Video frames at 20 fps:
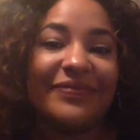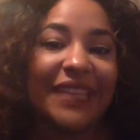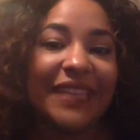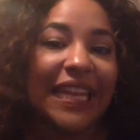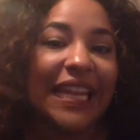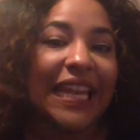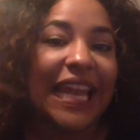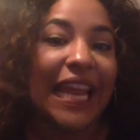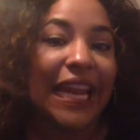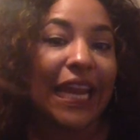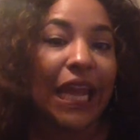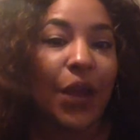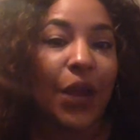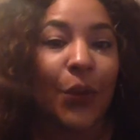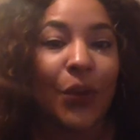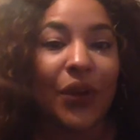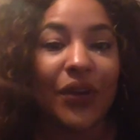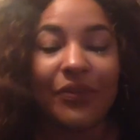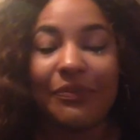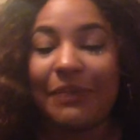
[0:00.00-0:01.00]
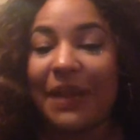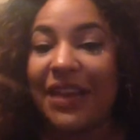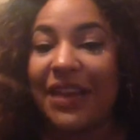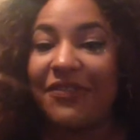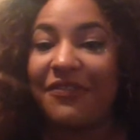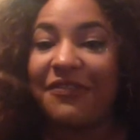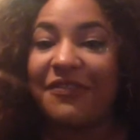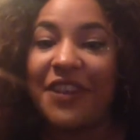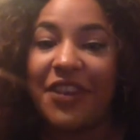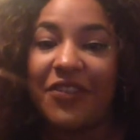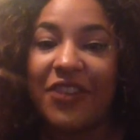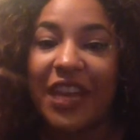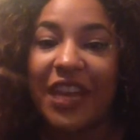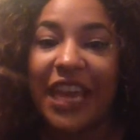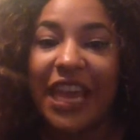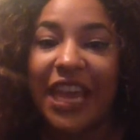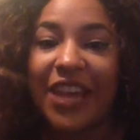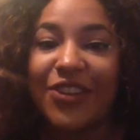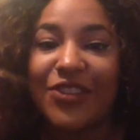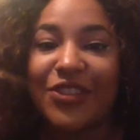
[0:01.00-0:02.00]
lighting one of my favorite
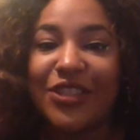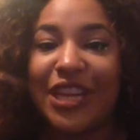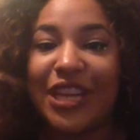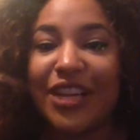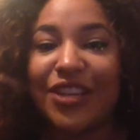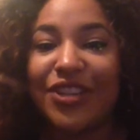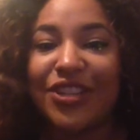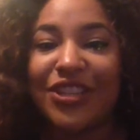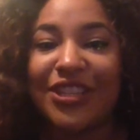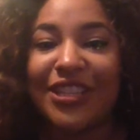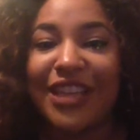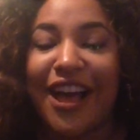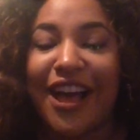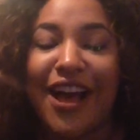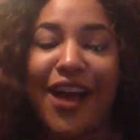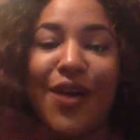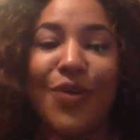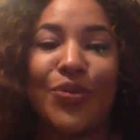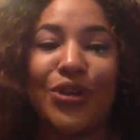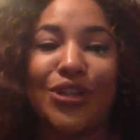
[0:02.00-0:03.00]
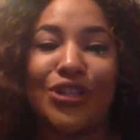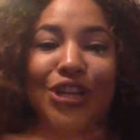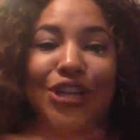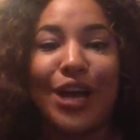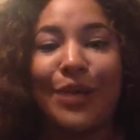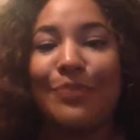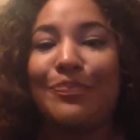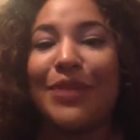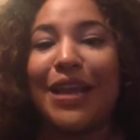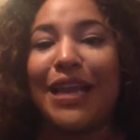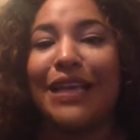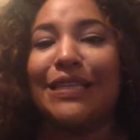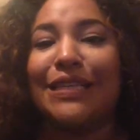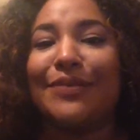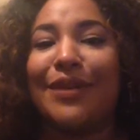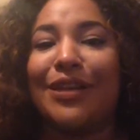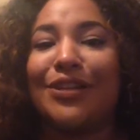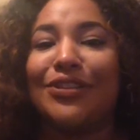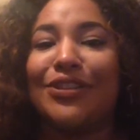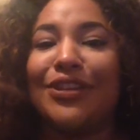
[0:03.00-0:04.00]
candles that I just got, which up next
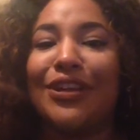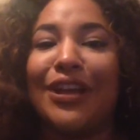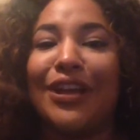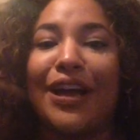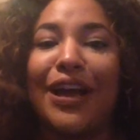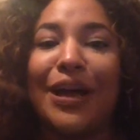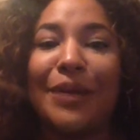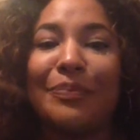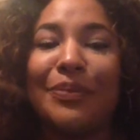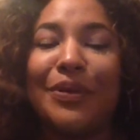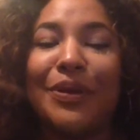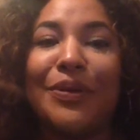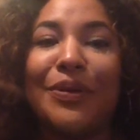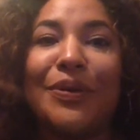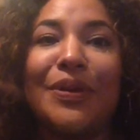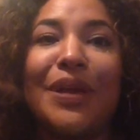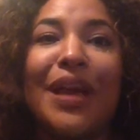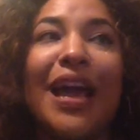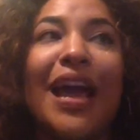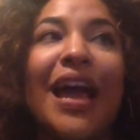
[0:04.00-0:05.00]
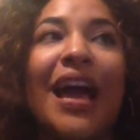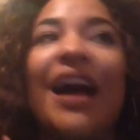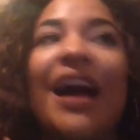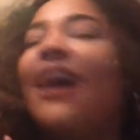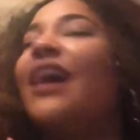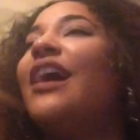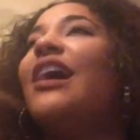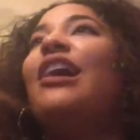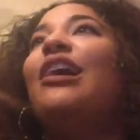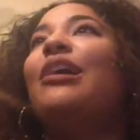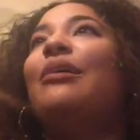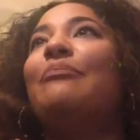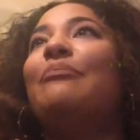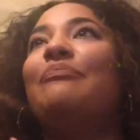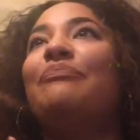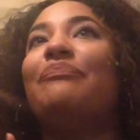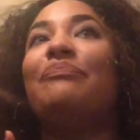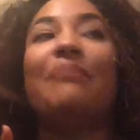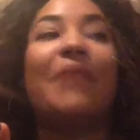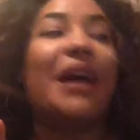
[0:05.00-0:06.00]
I'm actually going to upload
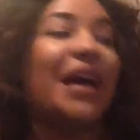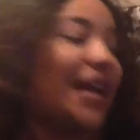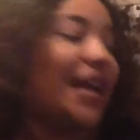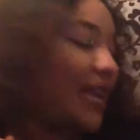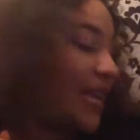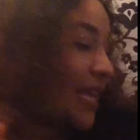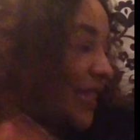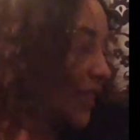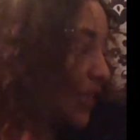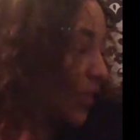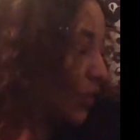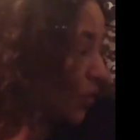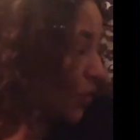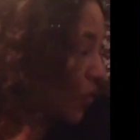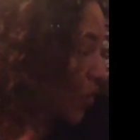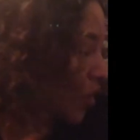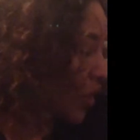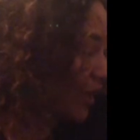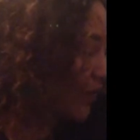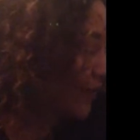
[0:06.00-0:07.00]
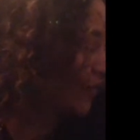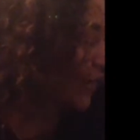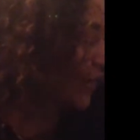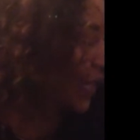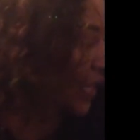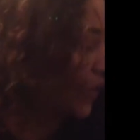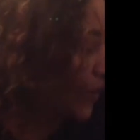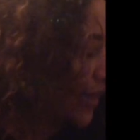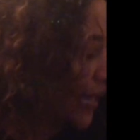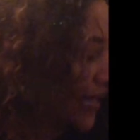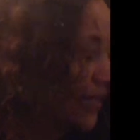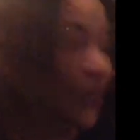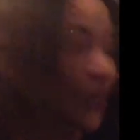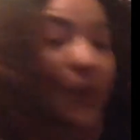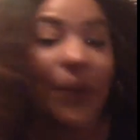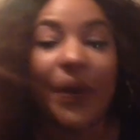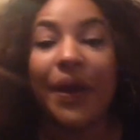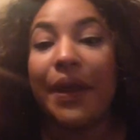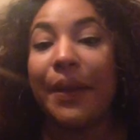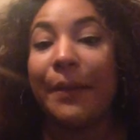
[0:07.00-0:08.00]
my little haul video at the
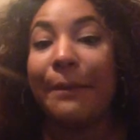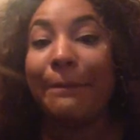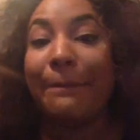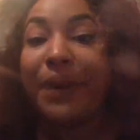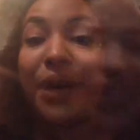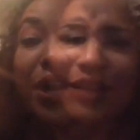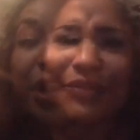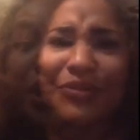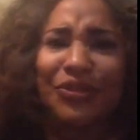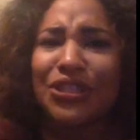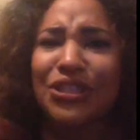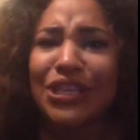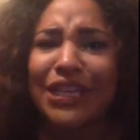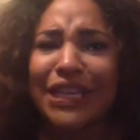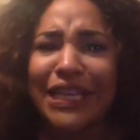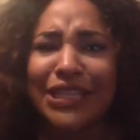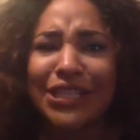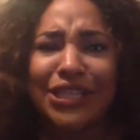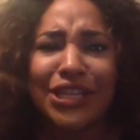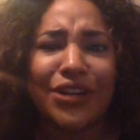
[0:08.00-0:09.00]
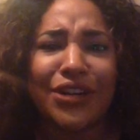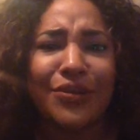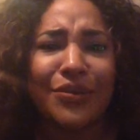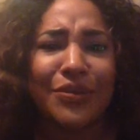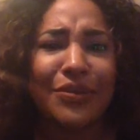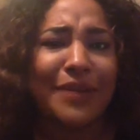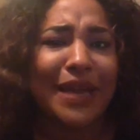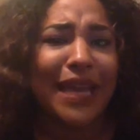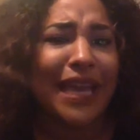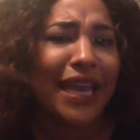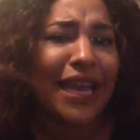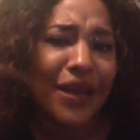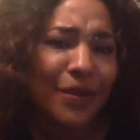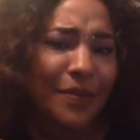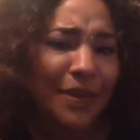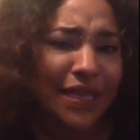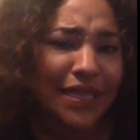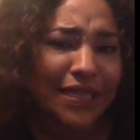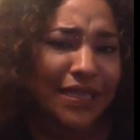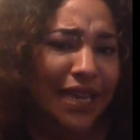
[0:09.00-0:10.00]
white barn. I think I'm just going to get started with my hair
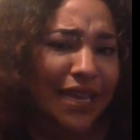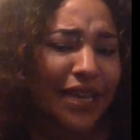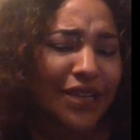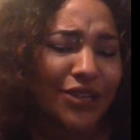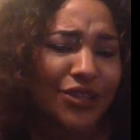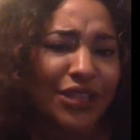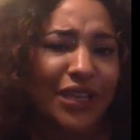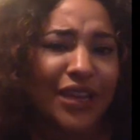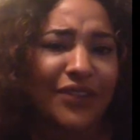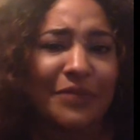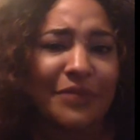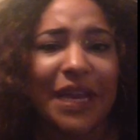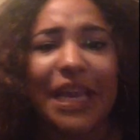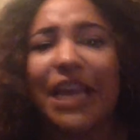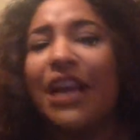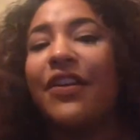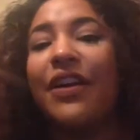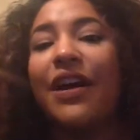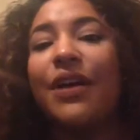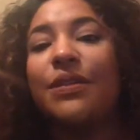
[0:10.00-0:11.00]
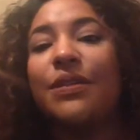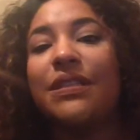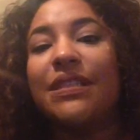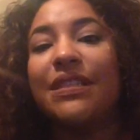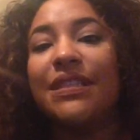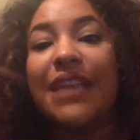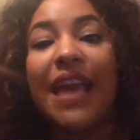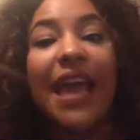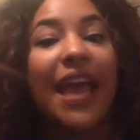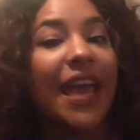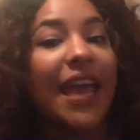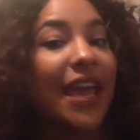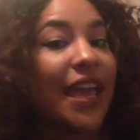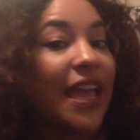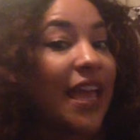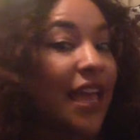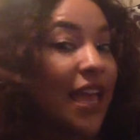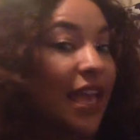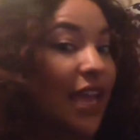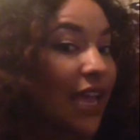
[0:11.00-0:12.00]
because I actually have my hair out today.
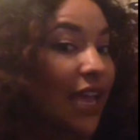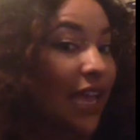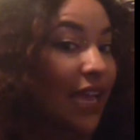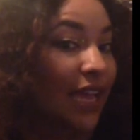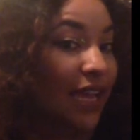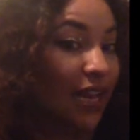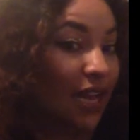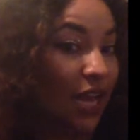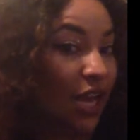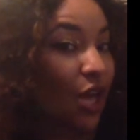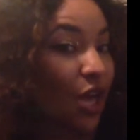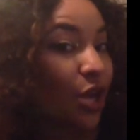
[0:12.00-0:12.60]
And